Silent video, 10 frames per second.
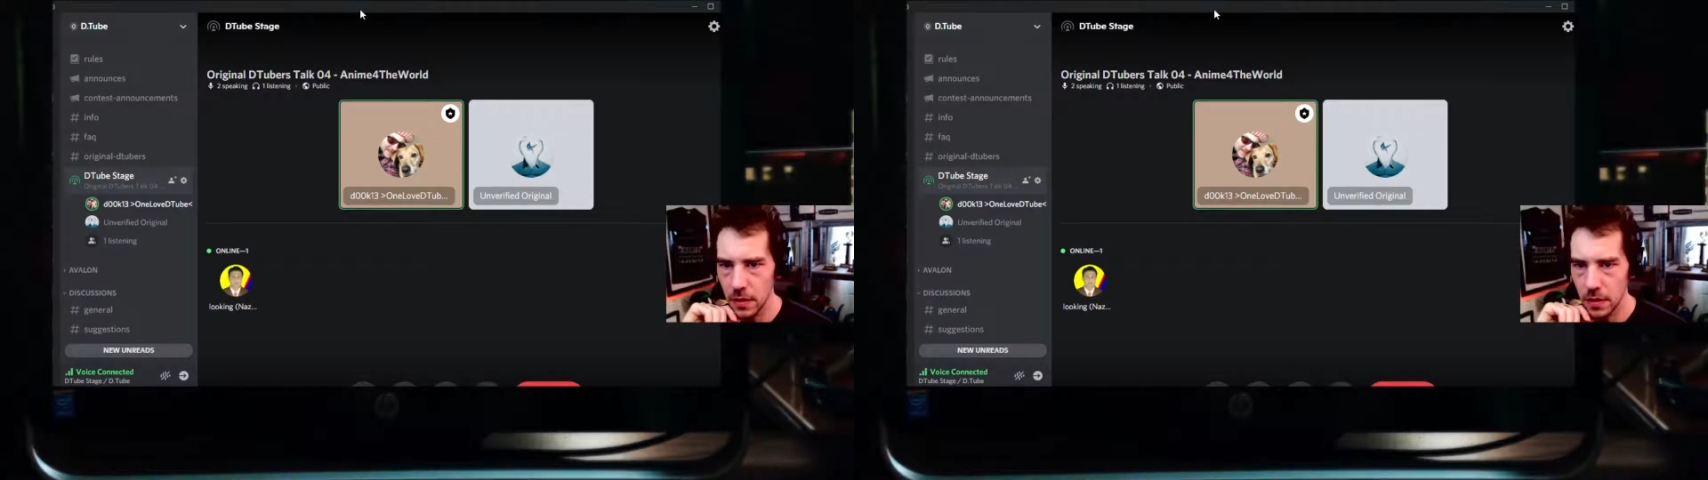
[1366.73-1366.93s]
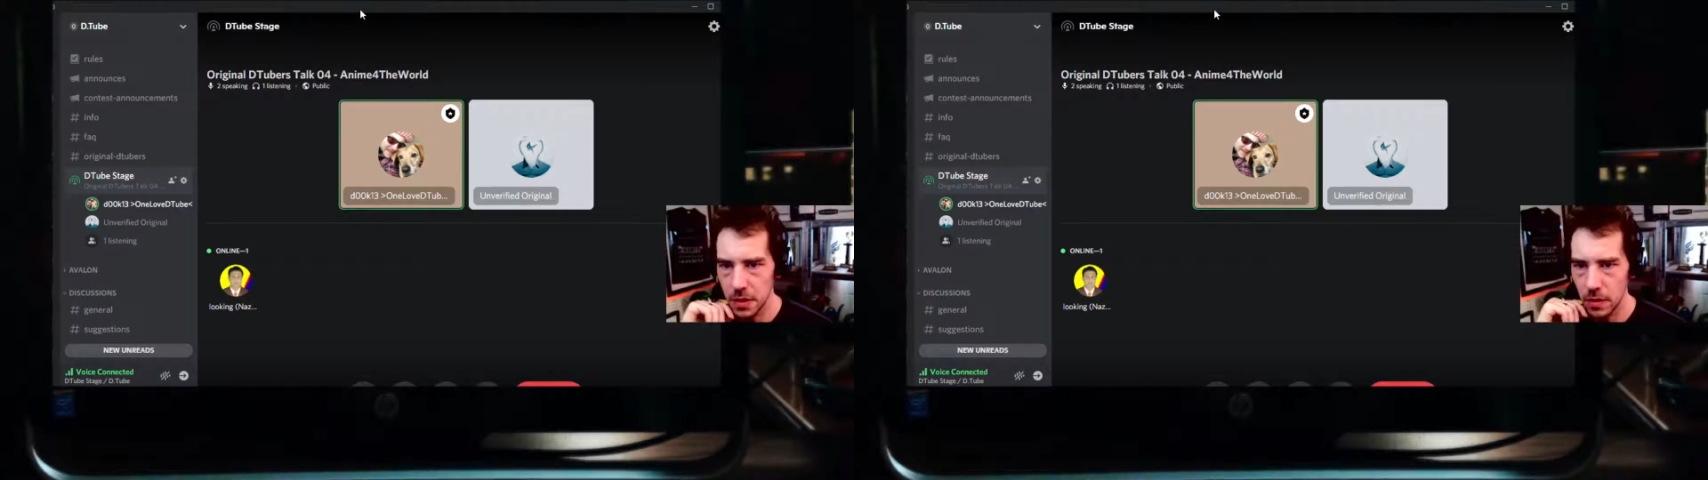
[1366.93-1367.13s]

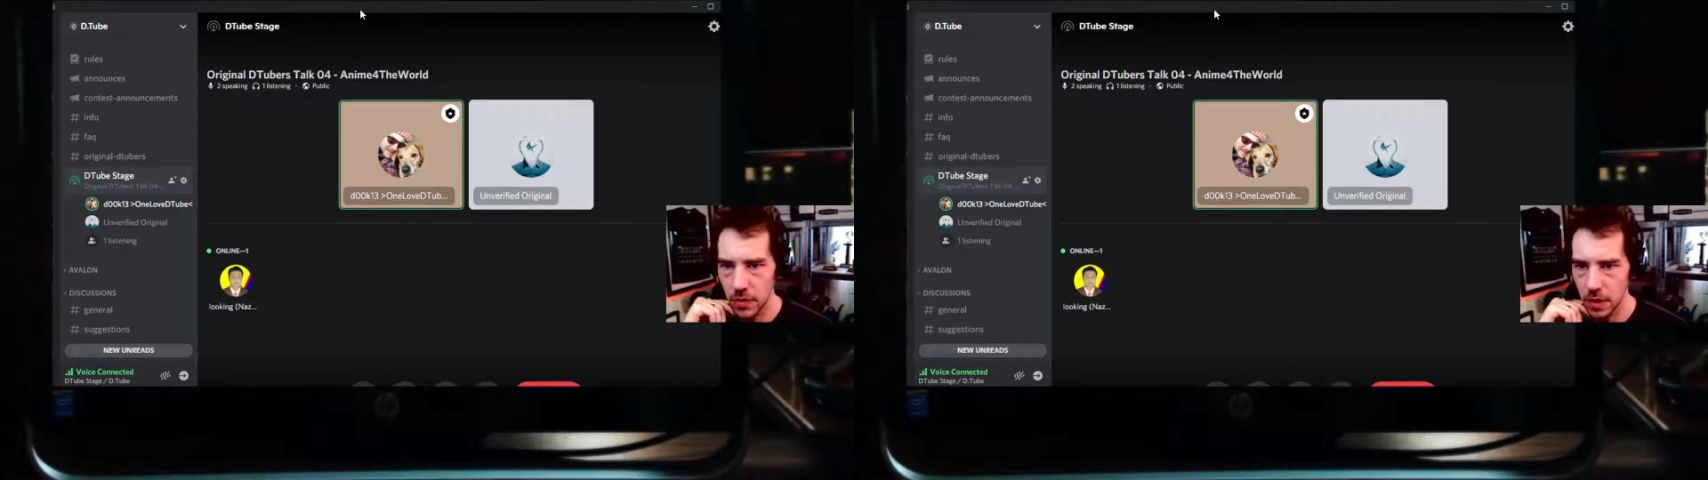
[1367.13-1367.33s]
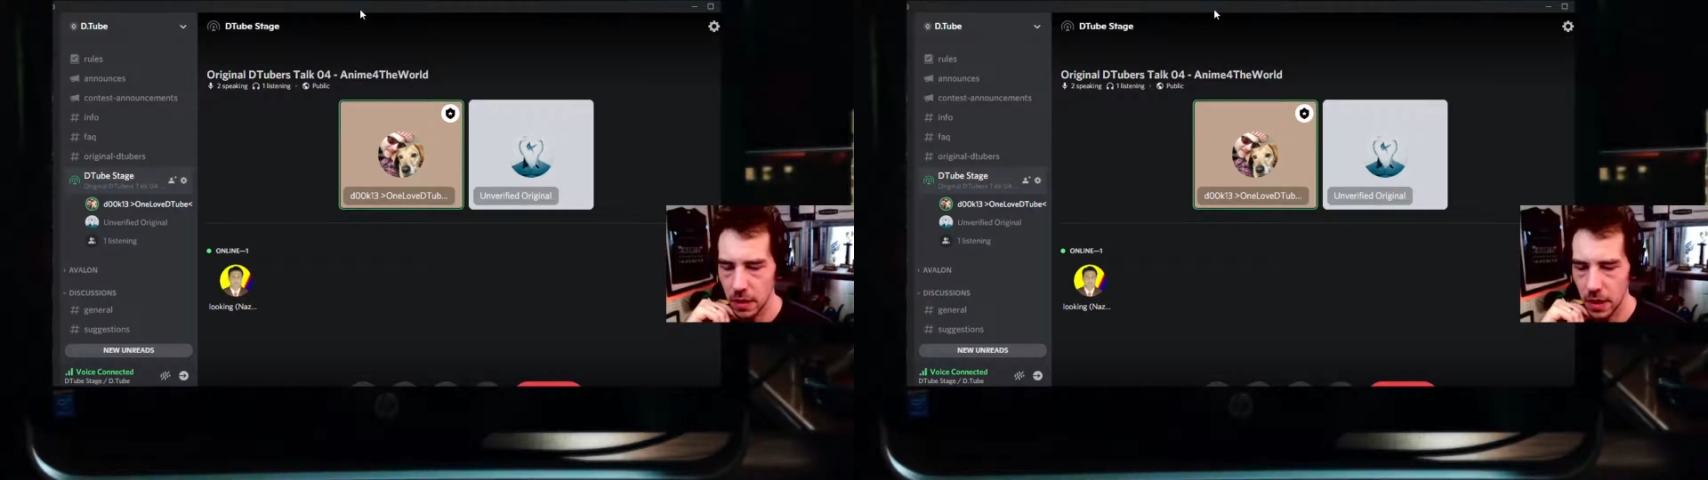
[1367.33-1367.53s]

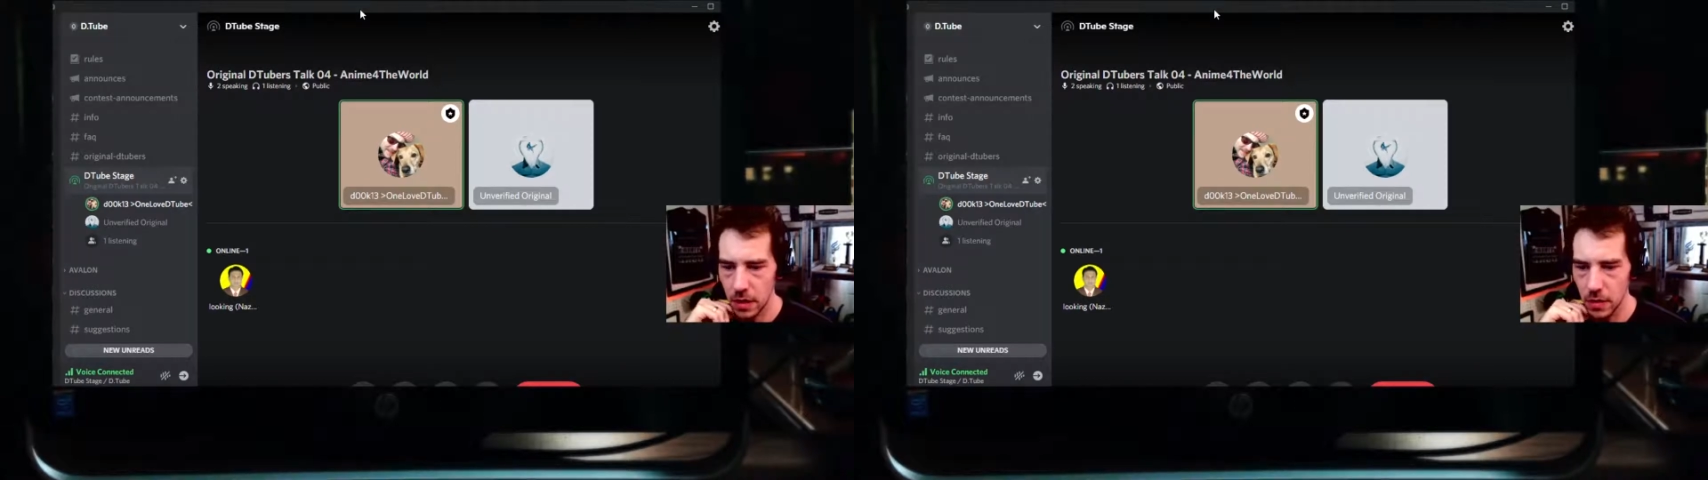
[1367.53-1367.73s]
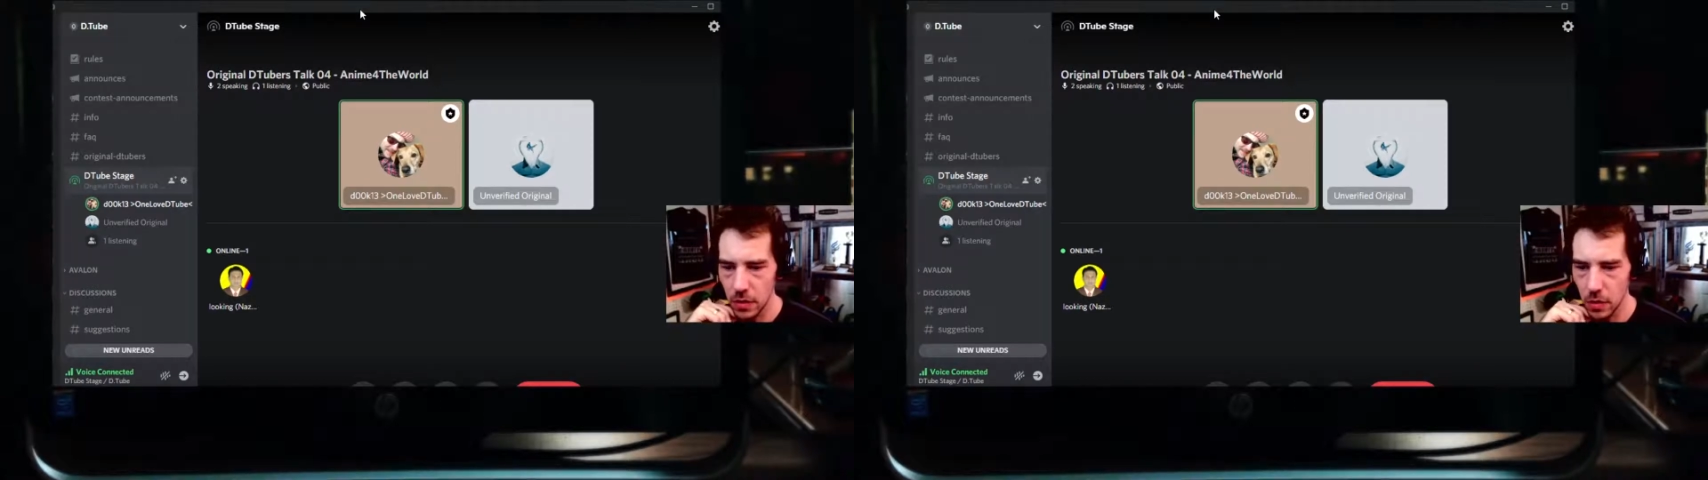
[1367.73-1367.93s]
something
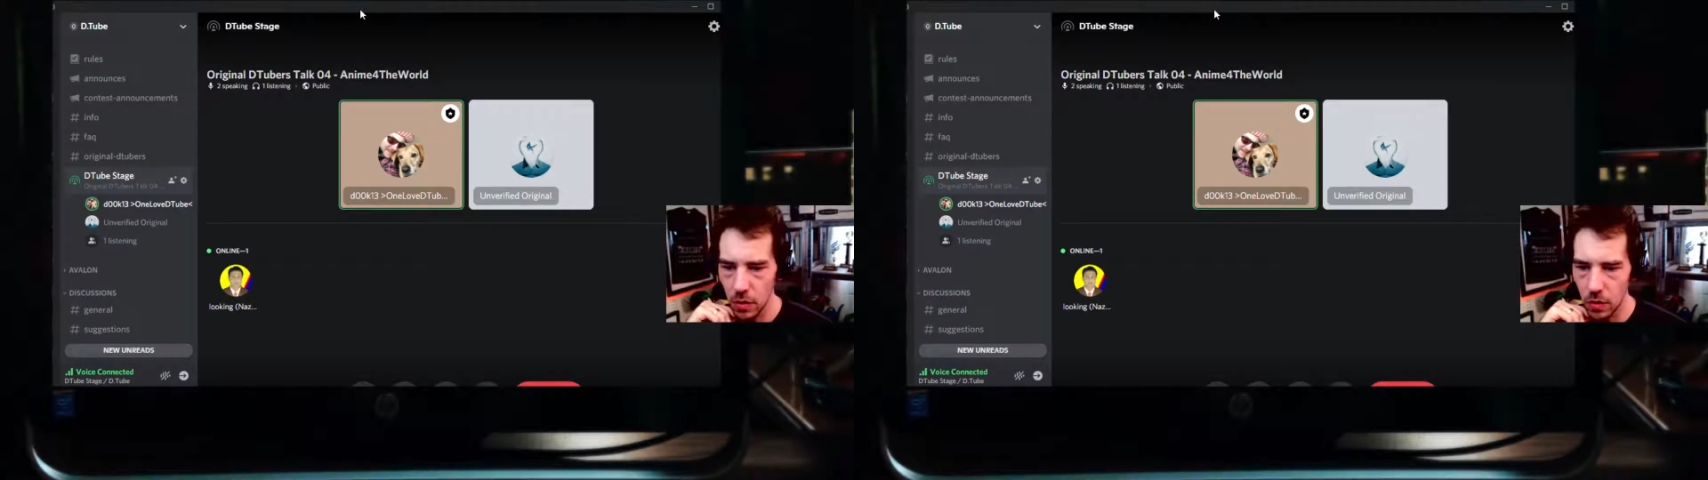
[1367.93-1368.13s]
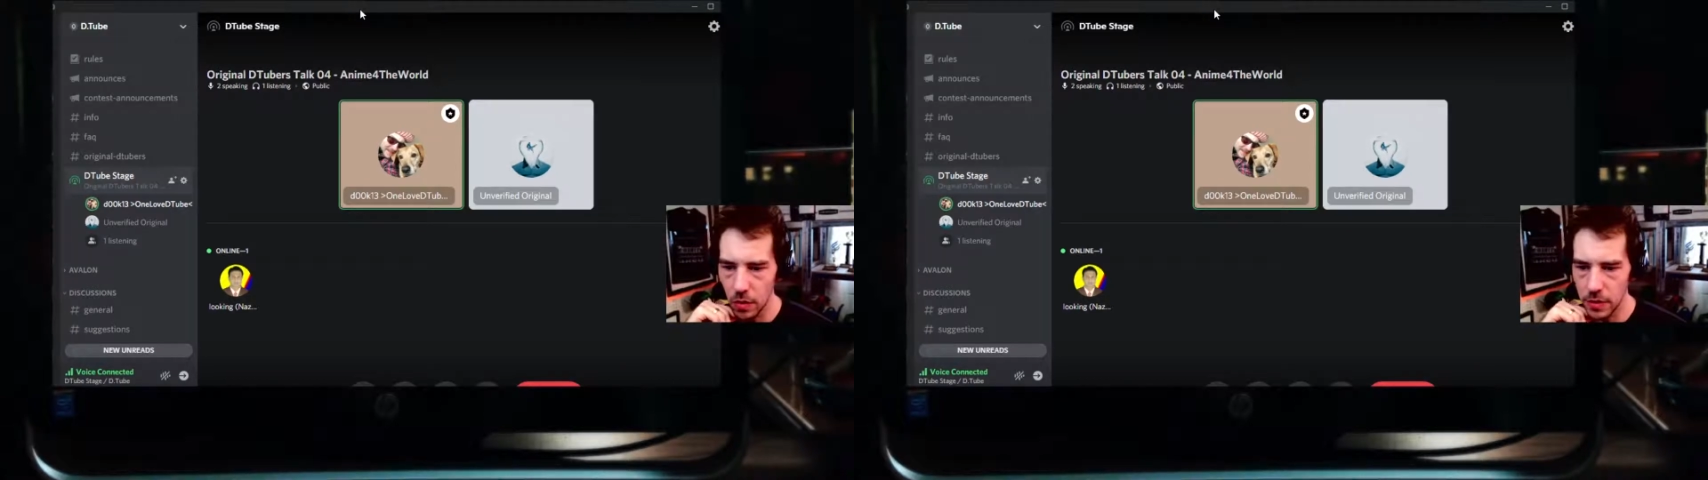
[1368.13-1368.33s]
like
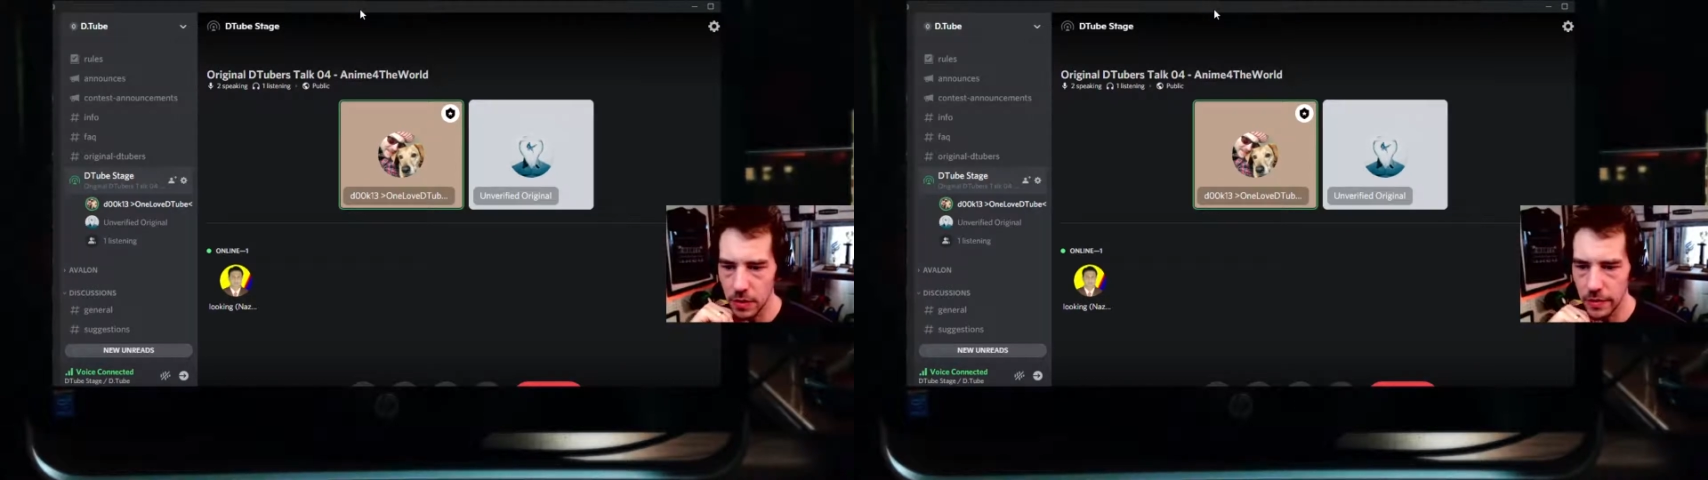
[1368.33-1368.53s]
gold,